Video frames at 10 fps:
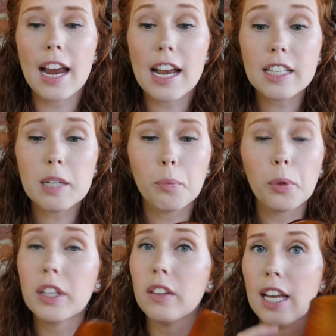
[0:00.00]
I ended up
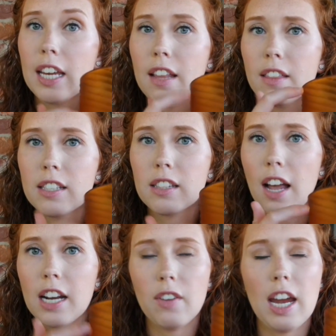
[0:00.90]
really liking this
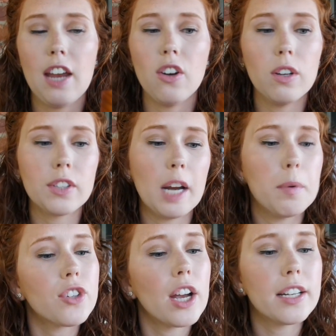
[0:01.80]
line of candles, and I
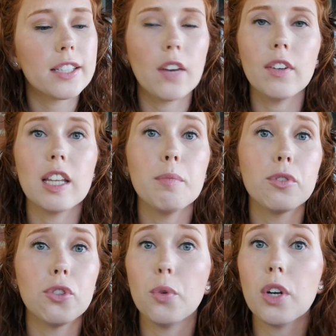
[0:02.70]
wish I had discovered them
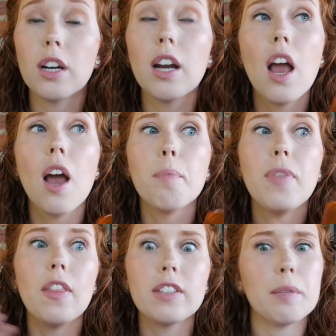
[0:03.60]
sooner
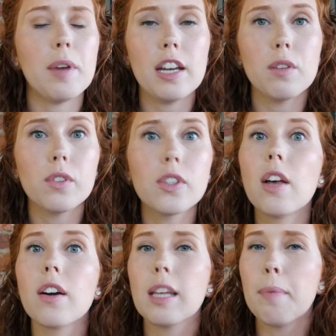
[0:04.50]
than the semi-annual
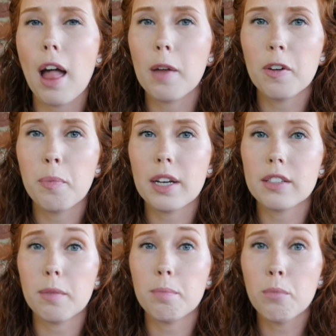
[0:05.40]
sale because I probably would have
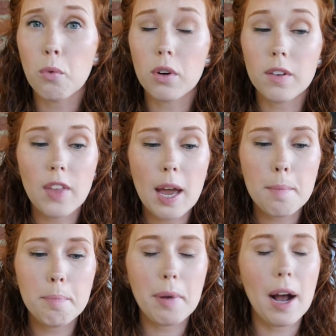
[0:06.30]
picked up more of
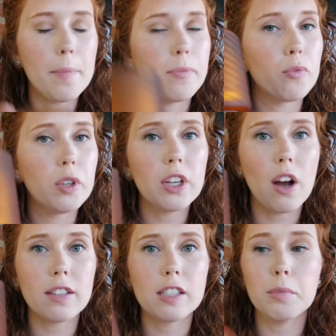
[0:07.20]
them, but really
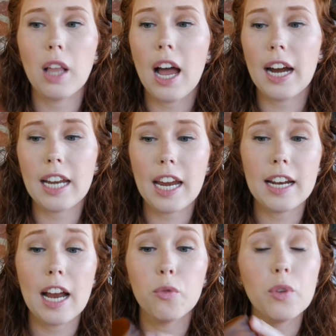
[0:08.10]
awesome line,
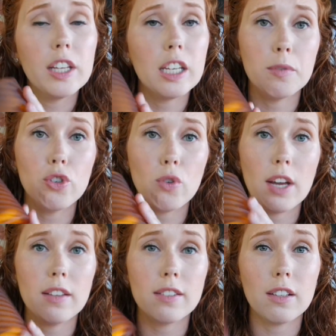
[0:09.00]
and I really am
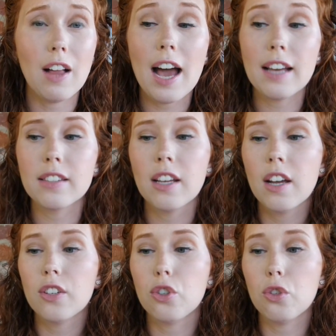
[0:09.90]
enjoying this glass
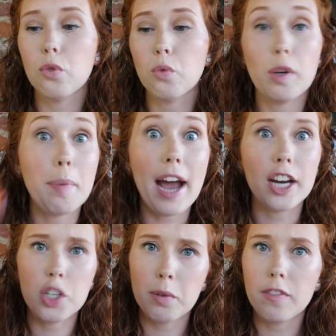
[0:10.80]
to
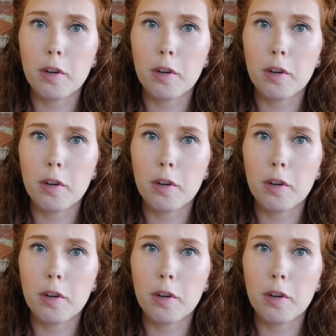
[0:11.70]
repackage and